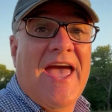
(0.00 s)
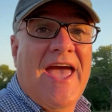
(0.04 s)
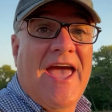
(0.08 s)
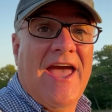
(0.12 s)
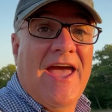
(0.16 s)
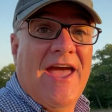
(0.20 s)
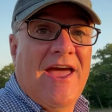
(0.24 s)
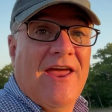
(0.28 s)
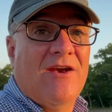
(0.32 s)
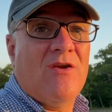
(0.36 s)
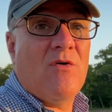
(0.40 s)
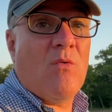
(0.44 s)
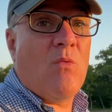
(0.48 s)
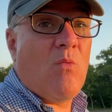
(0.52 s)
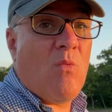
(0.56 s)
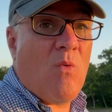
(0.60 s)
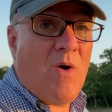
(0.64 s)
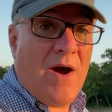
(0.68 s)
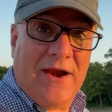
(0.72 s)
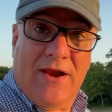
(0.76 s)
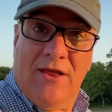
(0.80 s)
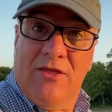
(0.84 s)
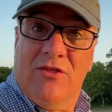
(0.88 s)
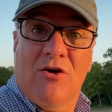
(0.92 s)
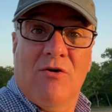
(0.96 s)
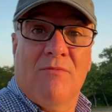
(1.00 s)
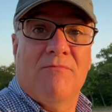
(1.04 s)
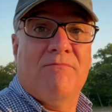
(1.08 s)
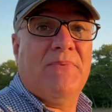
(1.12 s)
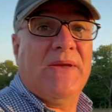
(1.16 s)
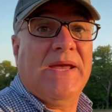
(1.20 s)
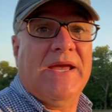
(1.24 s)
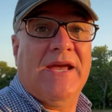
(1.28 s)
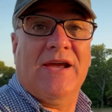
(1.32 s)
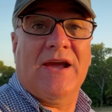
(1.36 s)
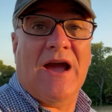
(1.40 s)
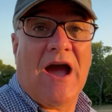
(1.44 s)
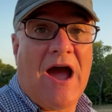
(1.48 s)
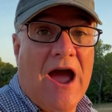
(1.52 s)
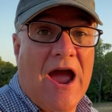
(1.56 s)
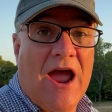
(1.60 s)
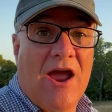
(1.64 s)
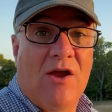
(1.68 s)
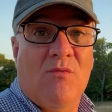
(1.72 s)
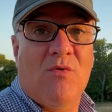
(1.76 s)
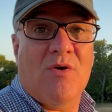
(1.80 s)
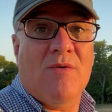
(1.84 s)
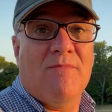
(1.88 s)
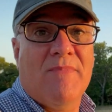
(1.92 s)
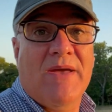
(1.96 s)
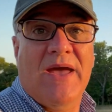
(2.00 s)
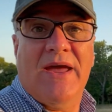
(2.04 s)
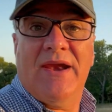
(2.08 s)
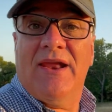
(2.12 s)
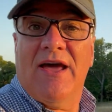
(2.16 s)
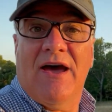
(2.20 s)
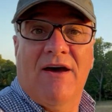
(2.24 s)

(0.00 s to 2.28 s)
And one of them being iRemit,